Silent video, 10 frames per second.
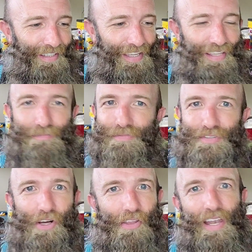He
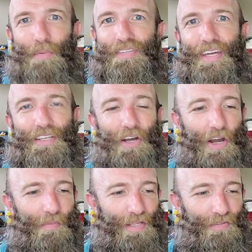saw that I was heading
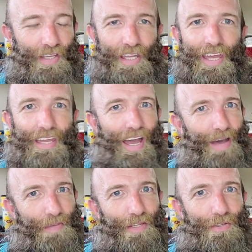home and he was like, hey,
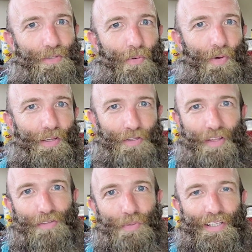I'm in New York, you
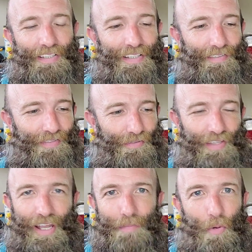know, that's where he lives. He's
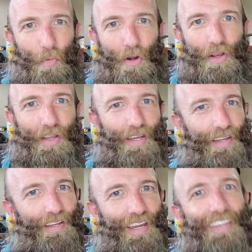like, I'm at work.
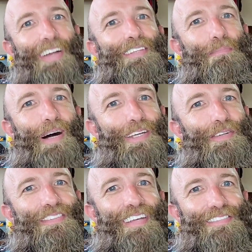I'd like to buy
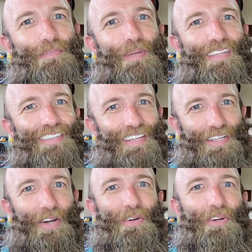you a slice of pizza and a
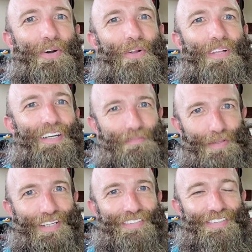Coca-Cola and
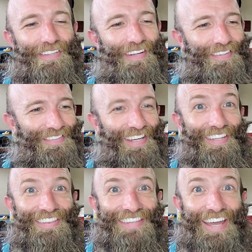bring it to you. I was
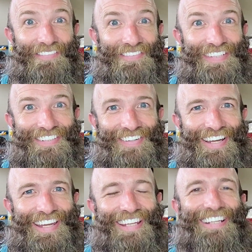like, that would be
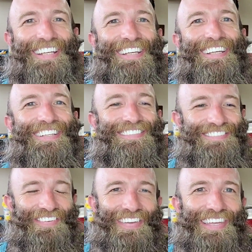great.
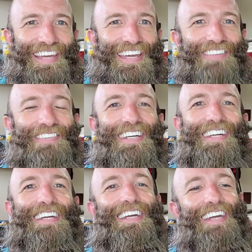So he came
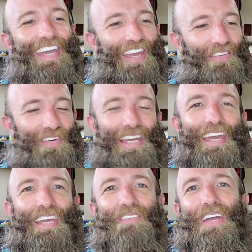and we
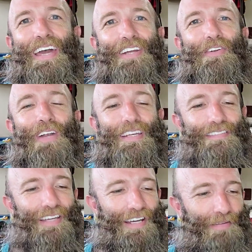ate. We had a
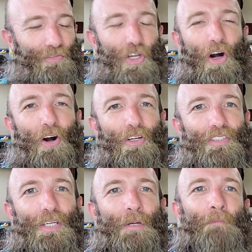great time, talked.